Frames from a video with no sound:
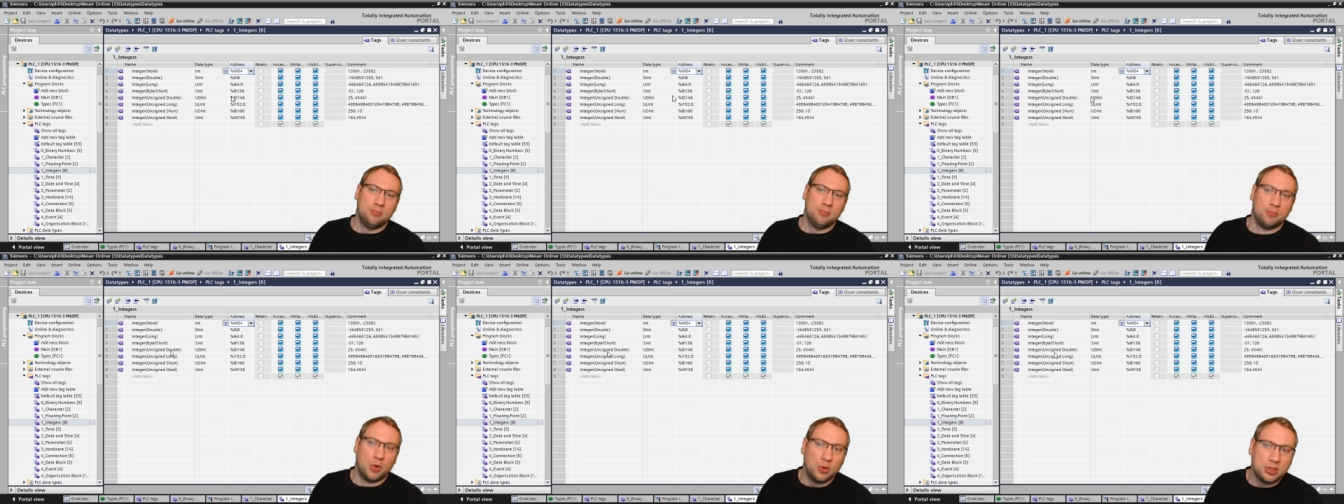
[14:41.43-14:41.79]

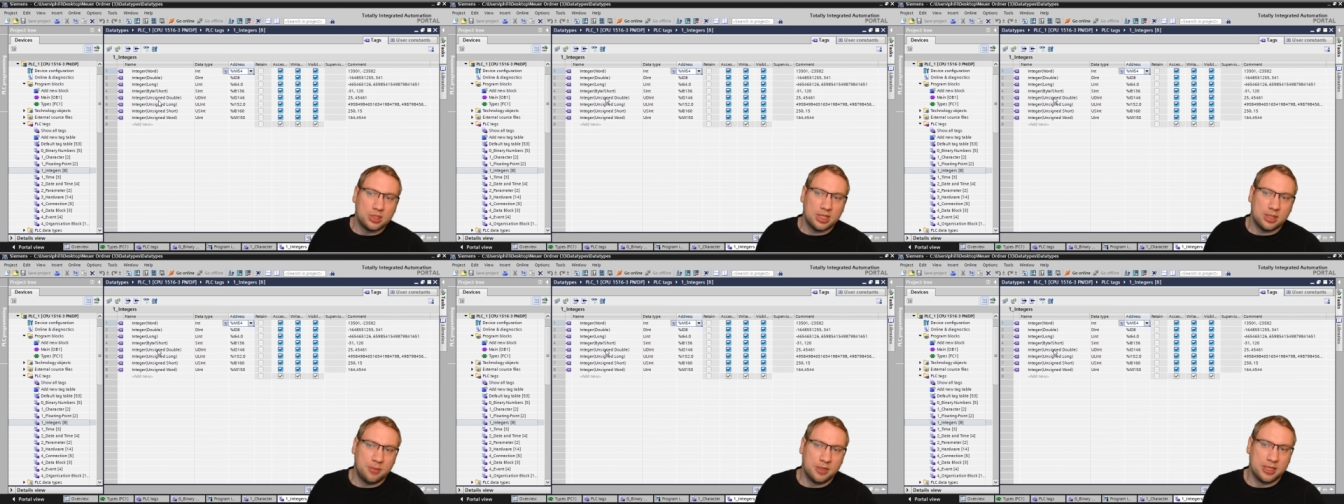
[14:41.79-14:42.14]
most
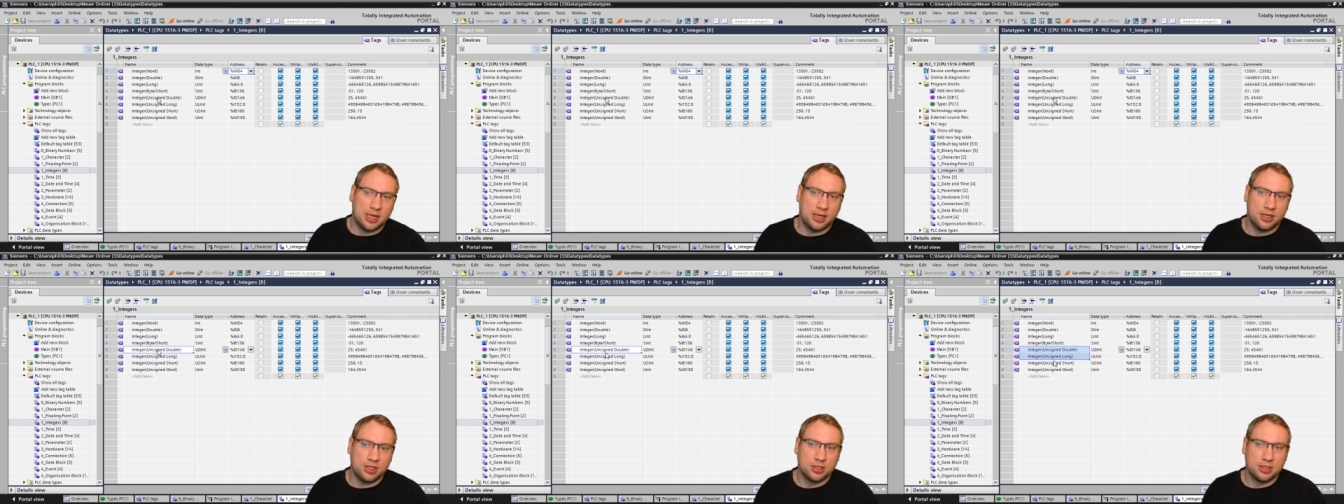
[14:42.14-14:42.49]

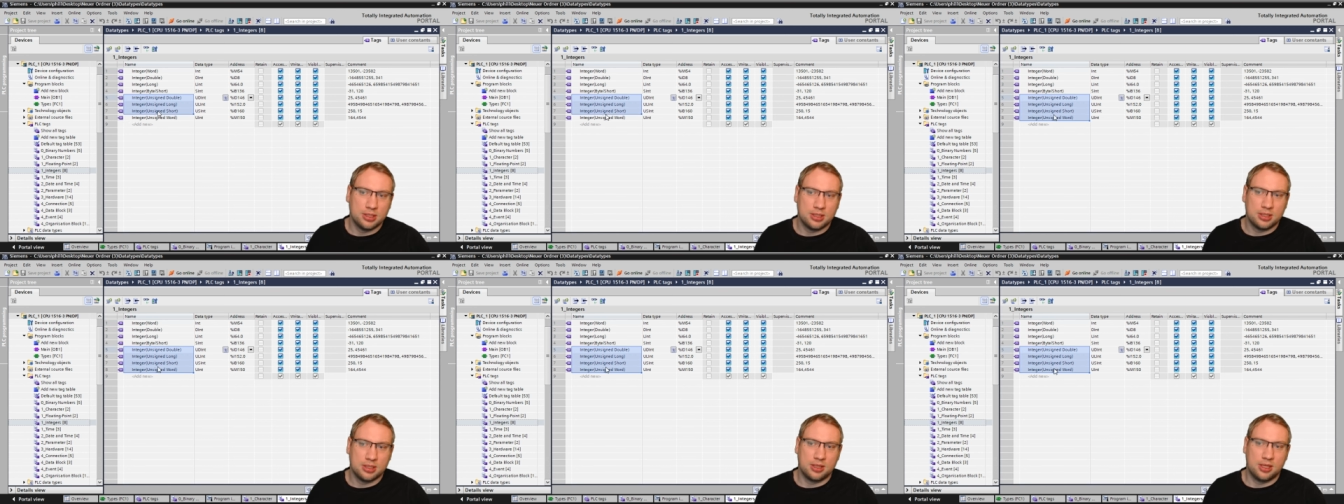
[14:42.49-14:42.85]

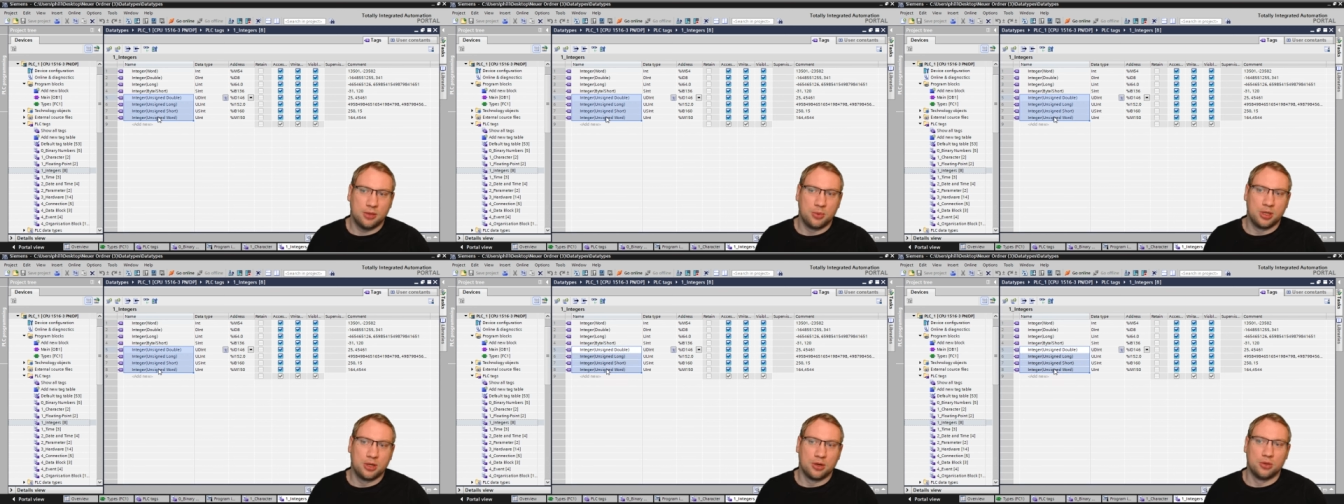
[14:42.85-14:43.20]
applications, there
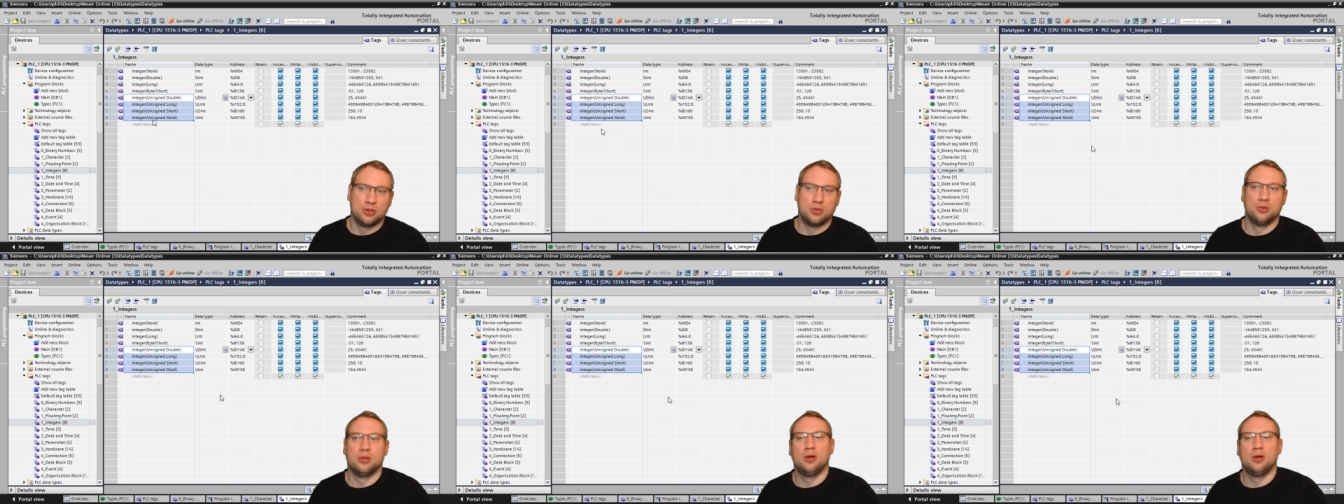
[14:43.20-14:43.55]
we go
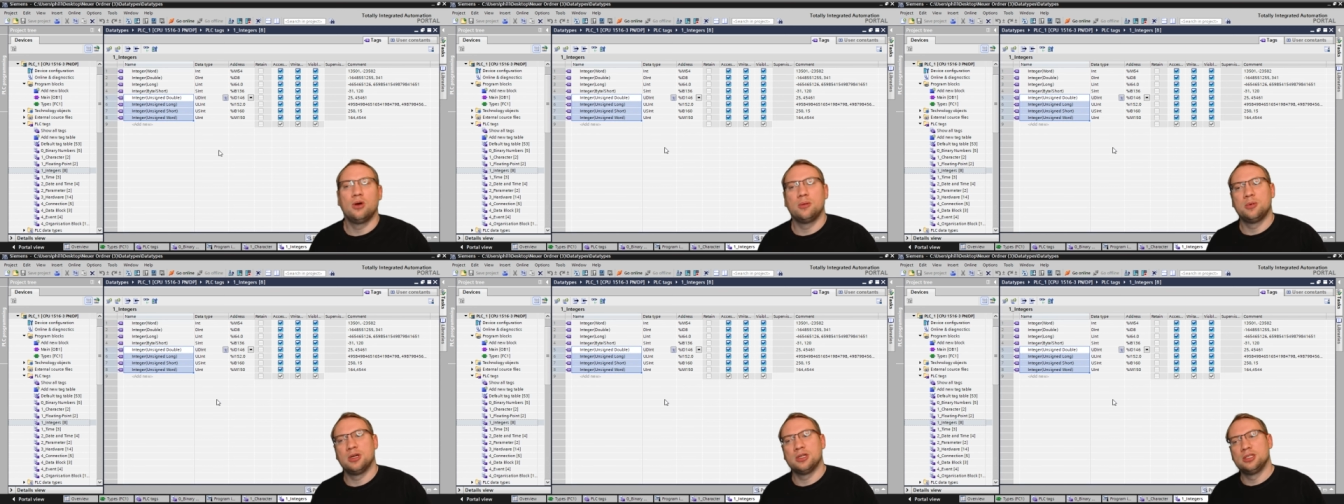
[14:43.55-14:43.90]
to the
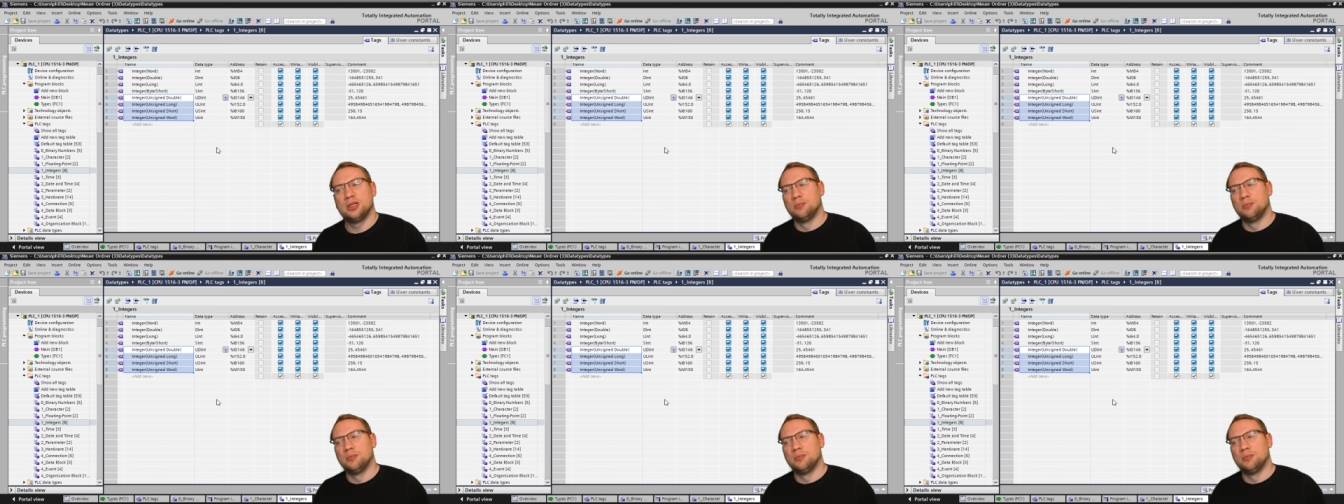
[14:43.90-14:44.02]
lower part here,